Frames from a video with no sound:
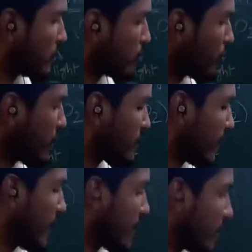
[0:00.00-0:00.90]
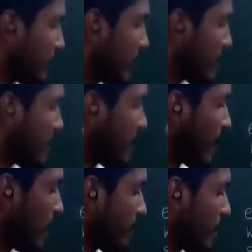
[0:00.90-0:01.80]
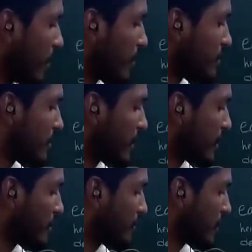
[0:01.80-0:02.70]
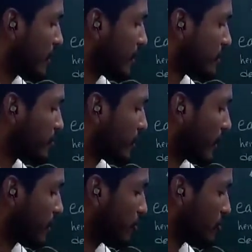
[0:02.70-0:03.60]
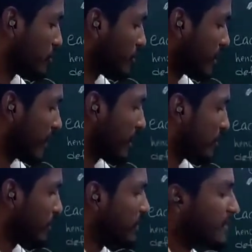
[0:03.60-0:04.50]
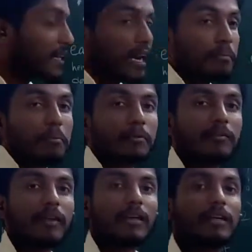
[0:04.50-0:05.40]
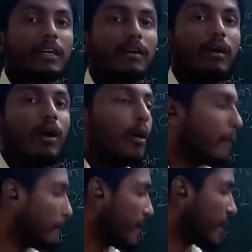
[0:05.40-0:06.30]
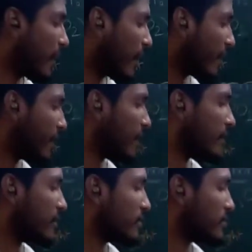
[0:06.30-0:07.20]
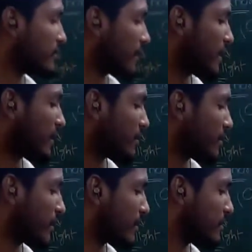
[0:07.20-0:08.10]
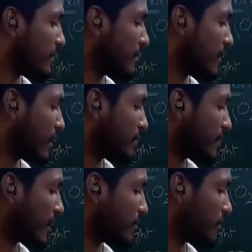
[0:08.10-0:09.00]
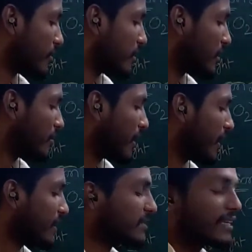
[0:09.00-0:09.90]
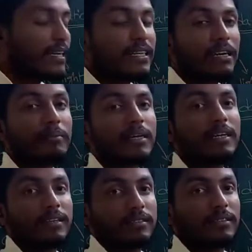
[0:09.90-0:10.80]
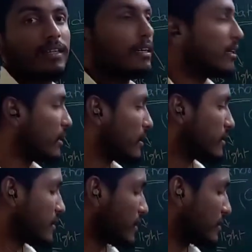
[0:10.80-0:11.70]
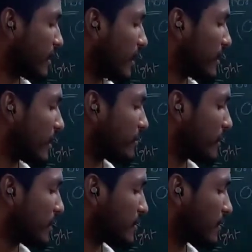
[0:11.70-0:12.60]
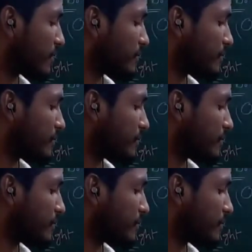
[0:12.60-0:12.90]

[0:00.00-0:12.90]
So the chain termination can be, or chain terminators we can use. Chain termination can be prevented by adding. Chain termination can be prevented by adding chain terminators. See, chain termination.